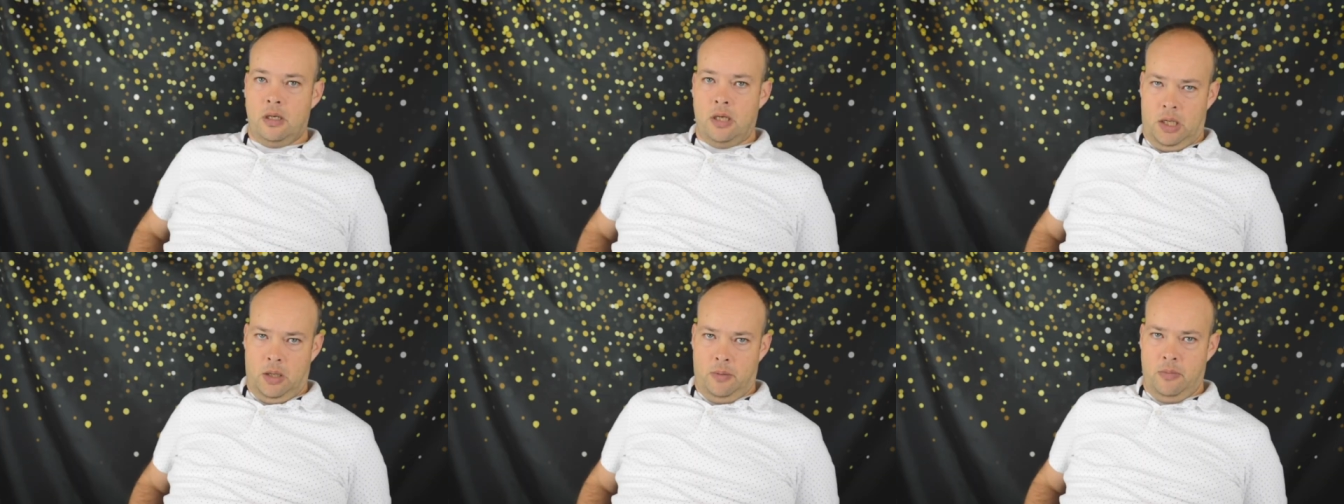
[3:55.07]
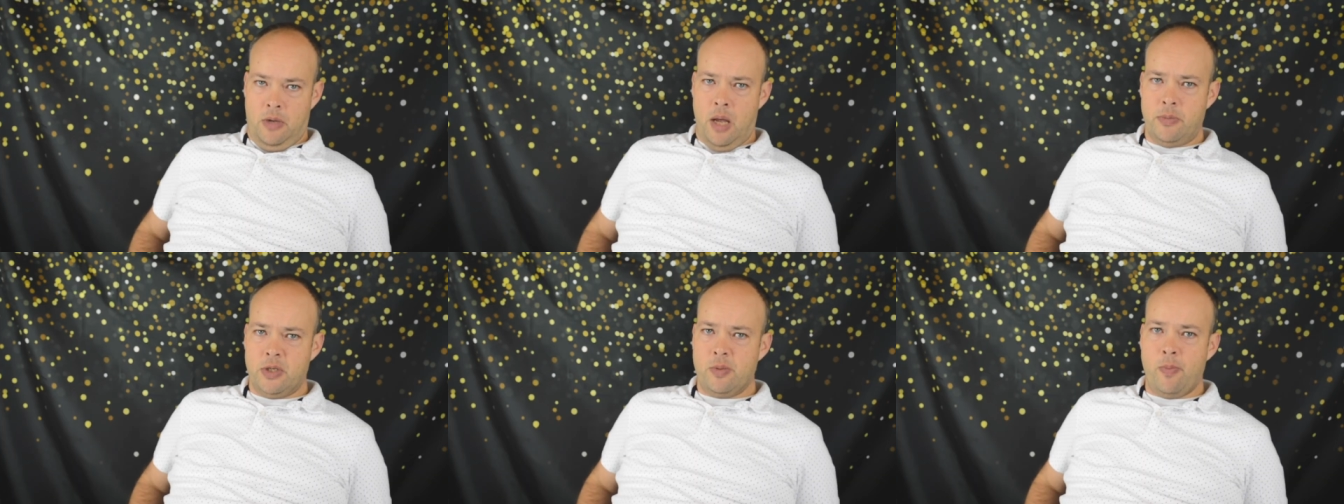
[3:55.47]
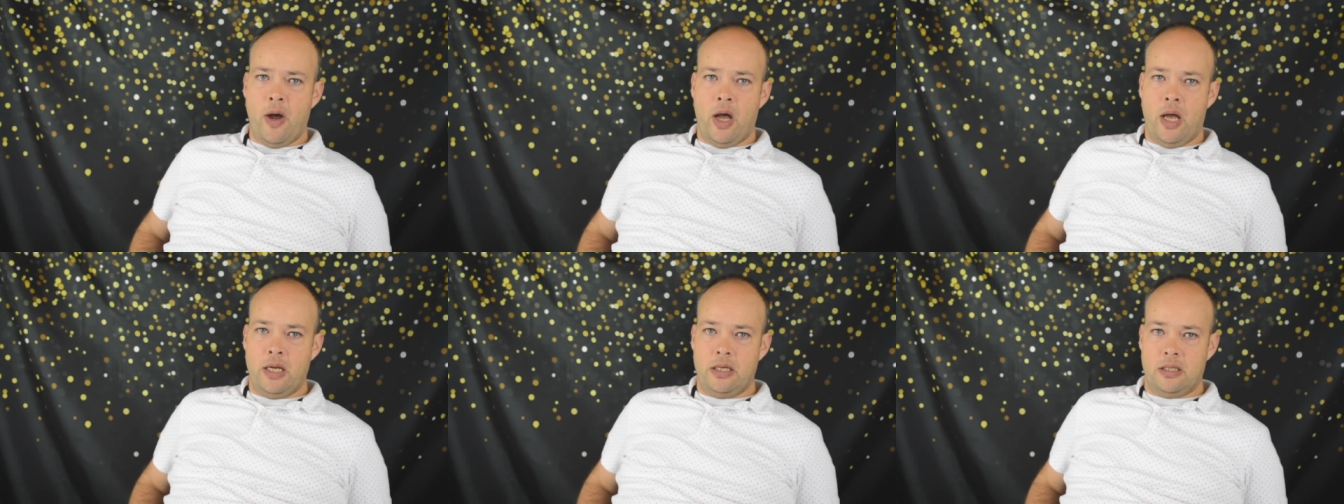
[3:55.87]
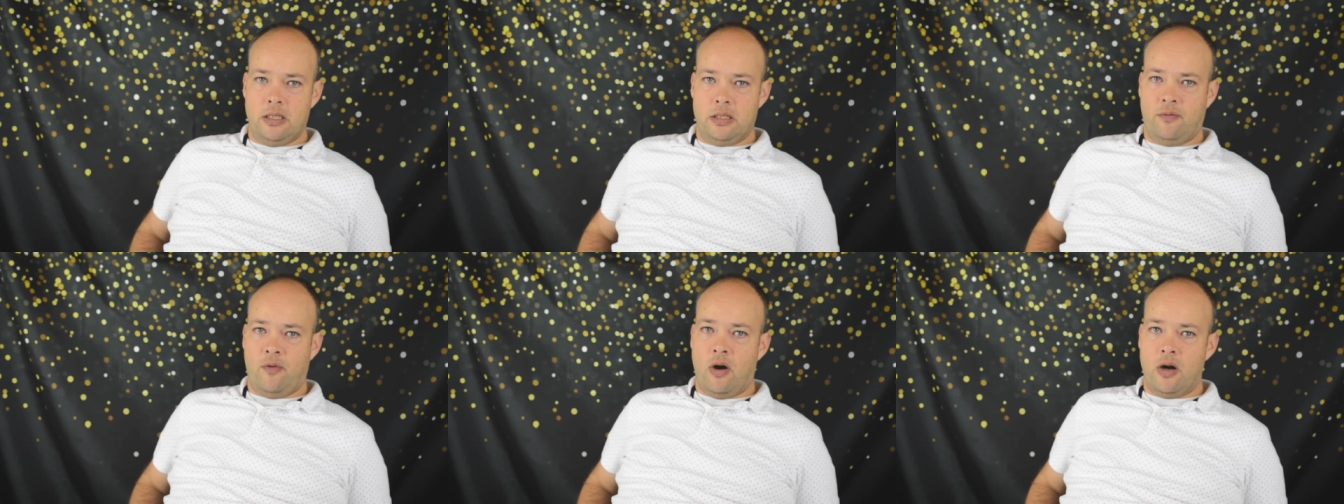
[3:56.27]
um, HubSpot
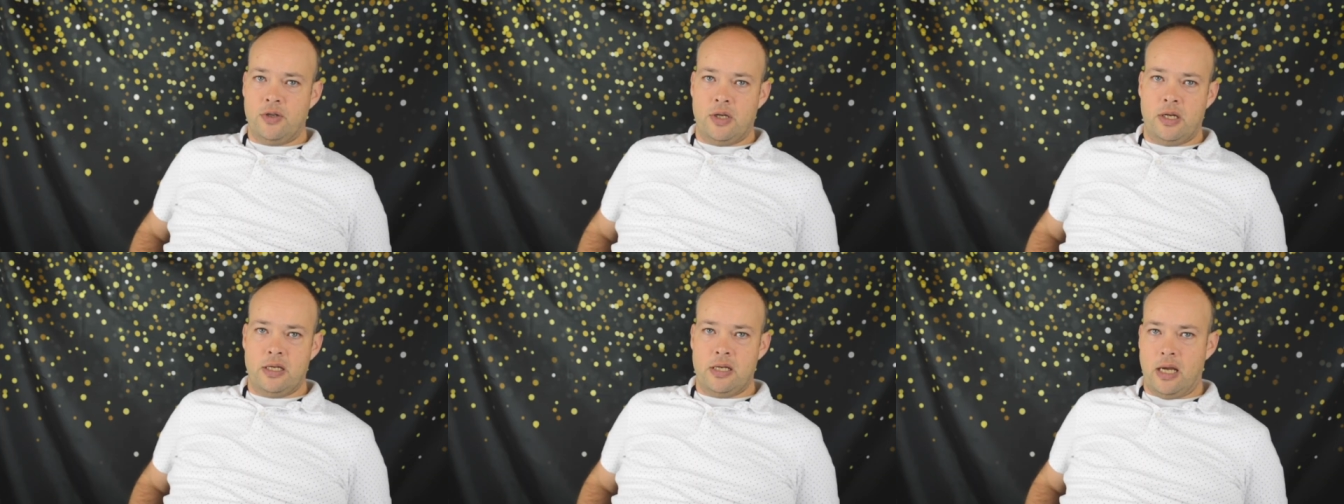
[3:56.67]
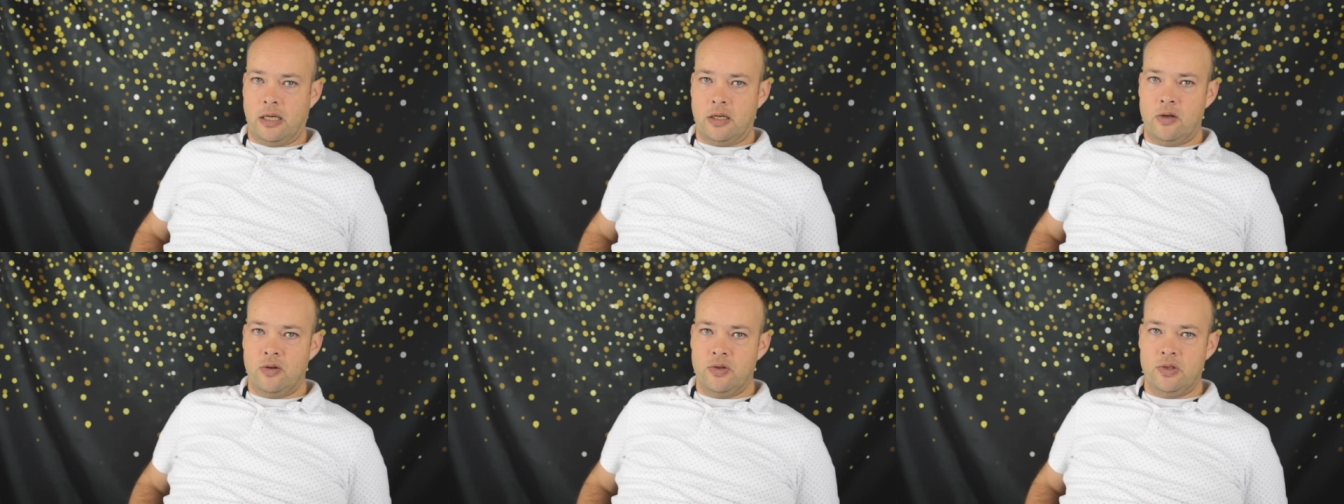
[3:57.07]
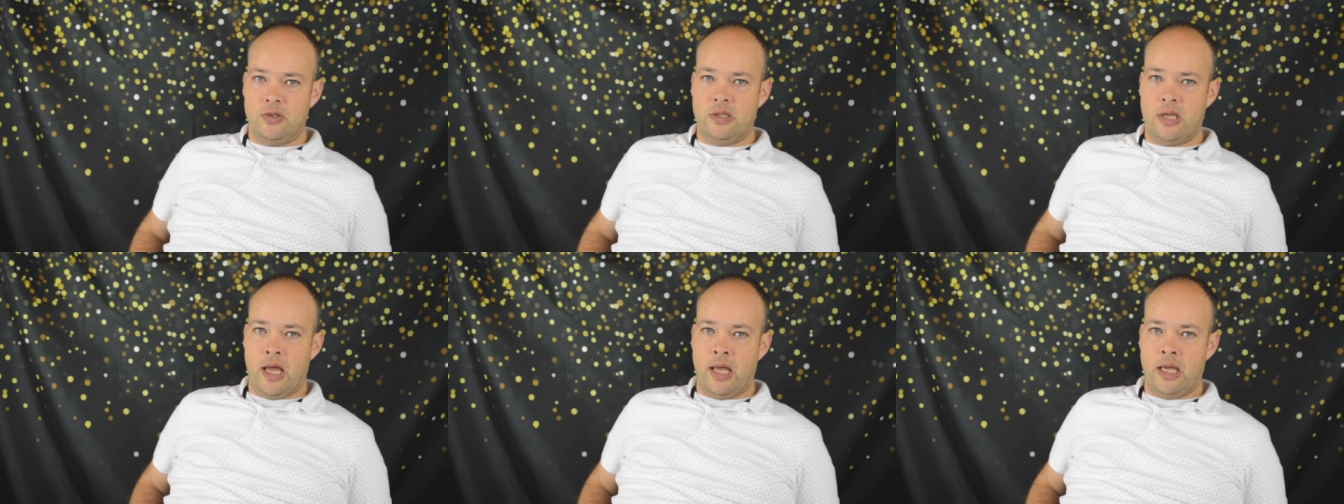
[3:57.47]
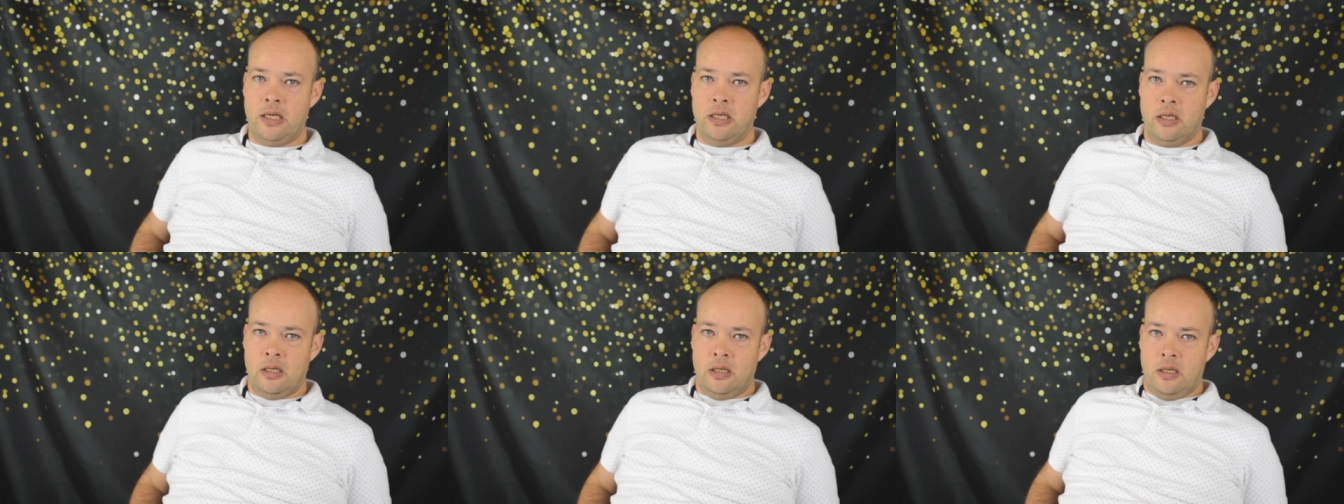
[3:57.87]
as far as on a technical
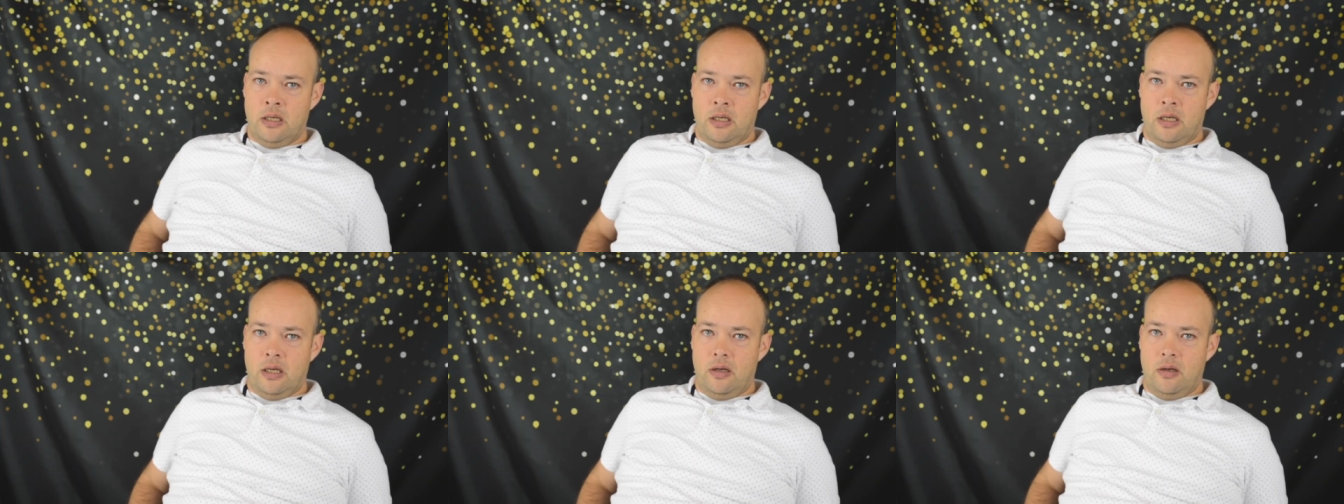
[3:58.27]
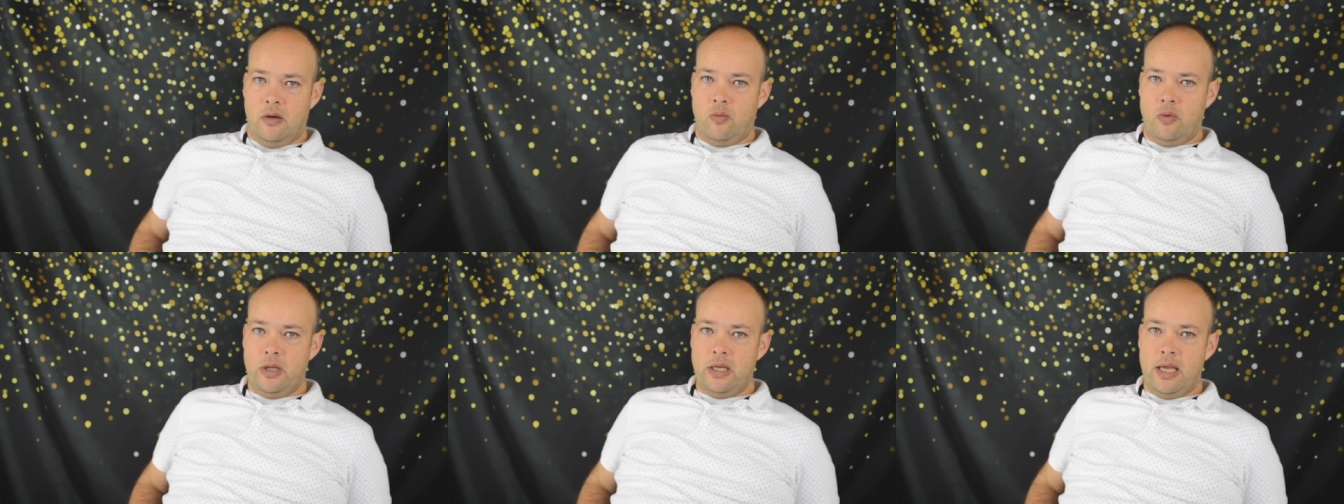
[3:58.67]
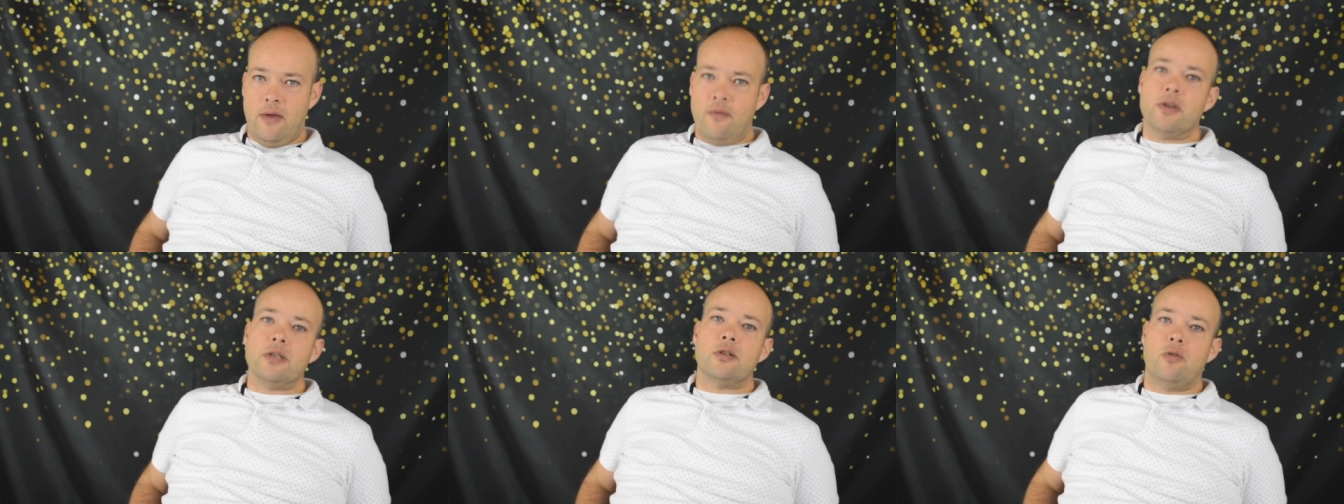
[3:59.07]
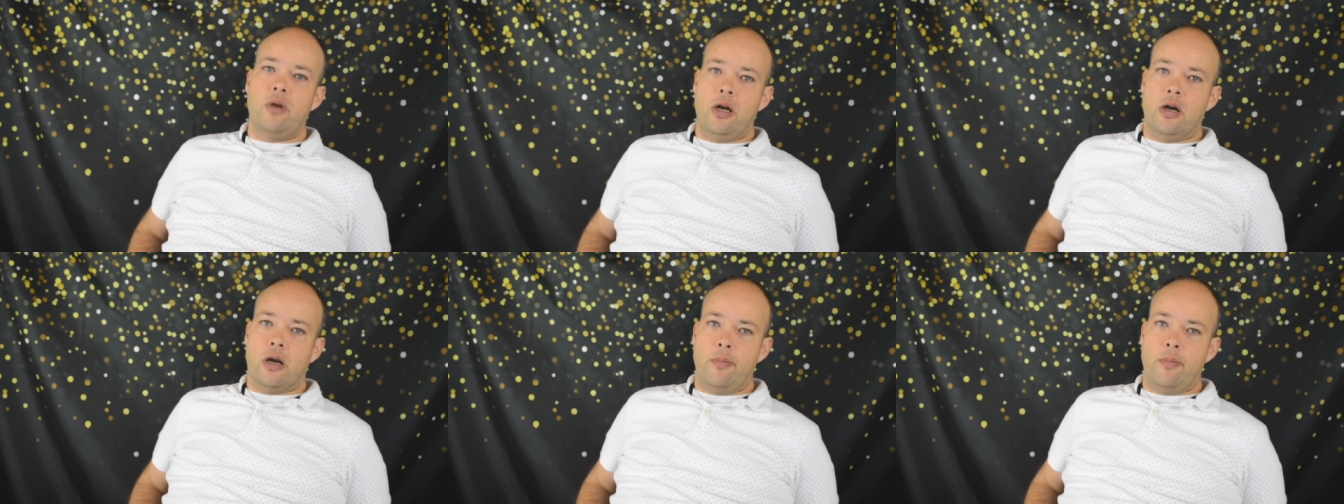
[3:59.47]
side, uh, it really gave us greater